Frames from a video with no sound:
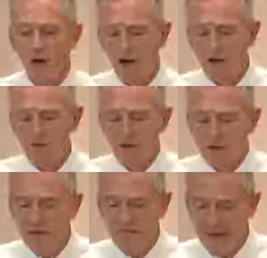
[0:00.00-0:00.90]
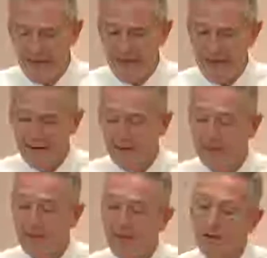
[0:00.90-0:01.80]
of a good man
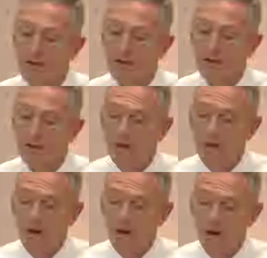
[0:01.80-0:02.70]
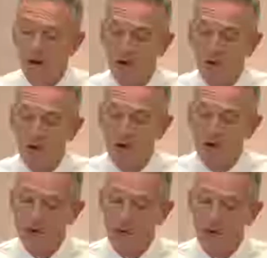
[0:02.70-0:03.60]
are
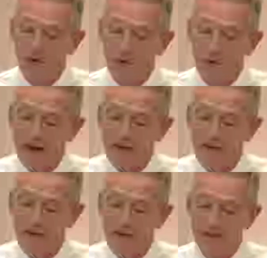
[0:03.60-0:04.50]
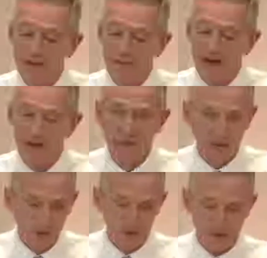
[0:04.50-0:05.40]
ordered or directed by the
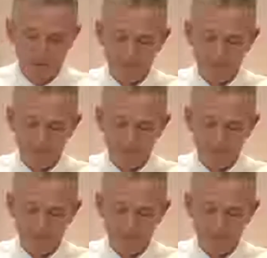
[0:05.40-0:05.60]
Lord.